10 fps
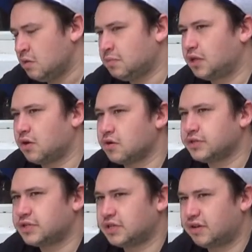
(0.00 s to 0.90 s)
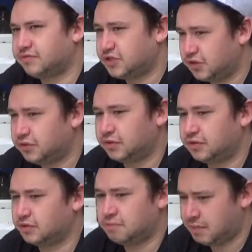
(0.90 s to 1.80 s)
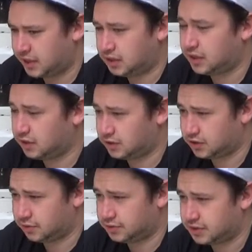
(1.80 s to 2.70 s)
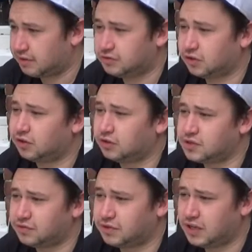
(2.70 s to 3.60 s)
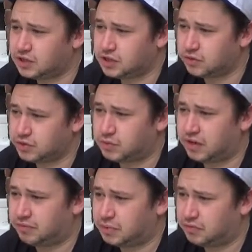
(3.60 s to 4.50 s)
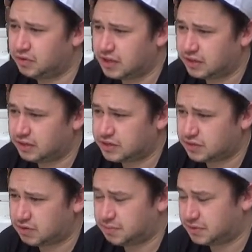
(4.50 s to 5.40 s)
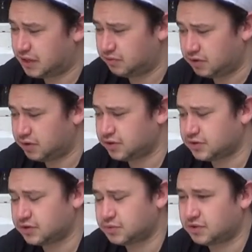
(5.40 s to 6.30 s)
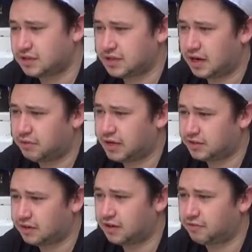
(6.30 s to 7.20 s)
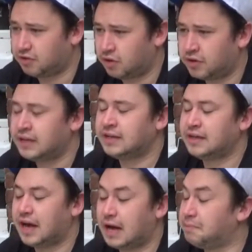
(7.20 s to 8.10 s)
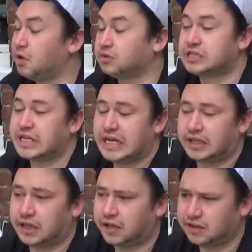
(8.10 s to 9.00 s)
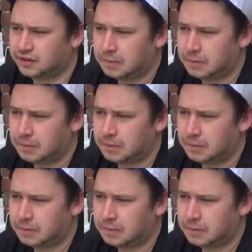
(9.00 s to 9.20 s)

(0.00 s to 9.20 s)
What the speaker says: Because I've done many kids shows. I've done lots of kids shows when I've been reading the script in rehearsals with the director, and I've gone, I'm not saying that.